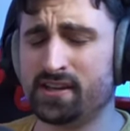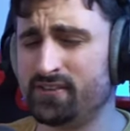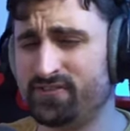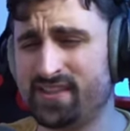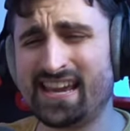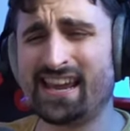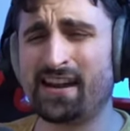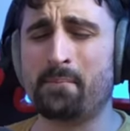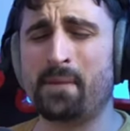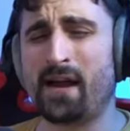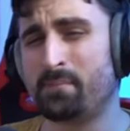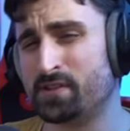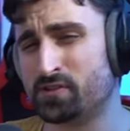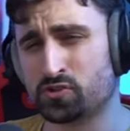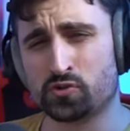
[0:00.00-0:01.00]
If they get a
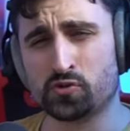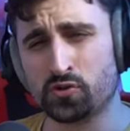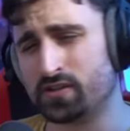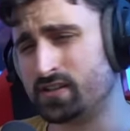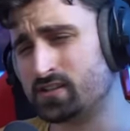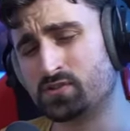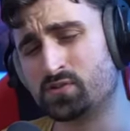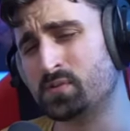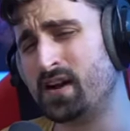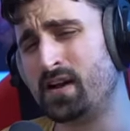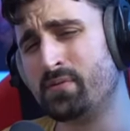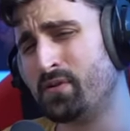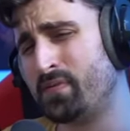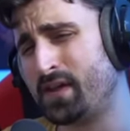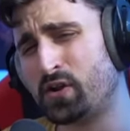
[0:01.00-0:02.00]
map that's good as a
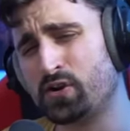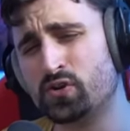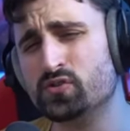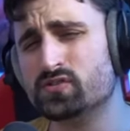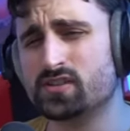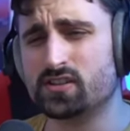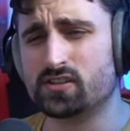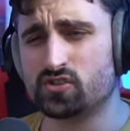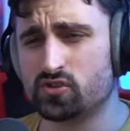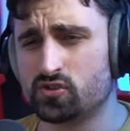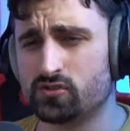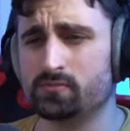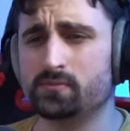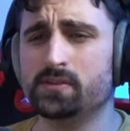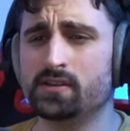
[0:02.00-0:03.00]
survivor, they're going to use it
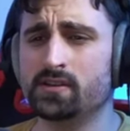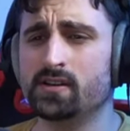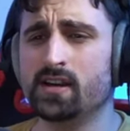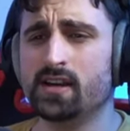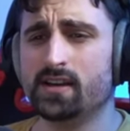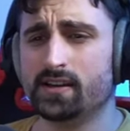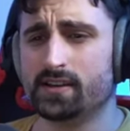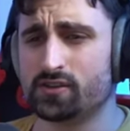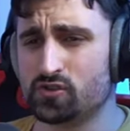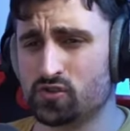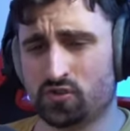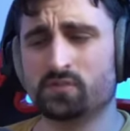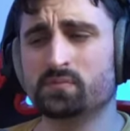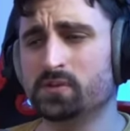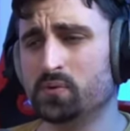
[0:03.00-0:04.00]
extremely,
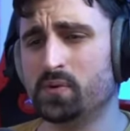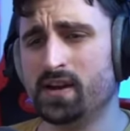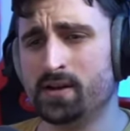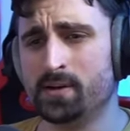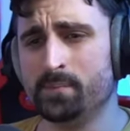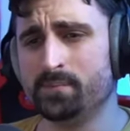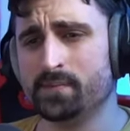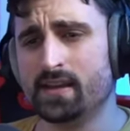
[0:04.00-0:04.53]
extremely well.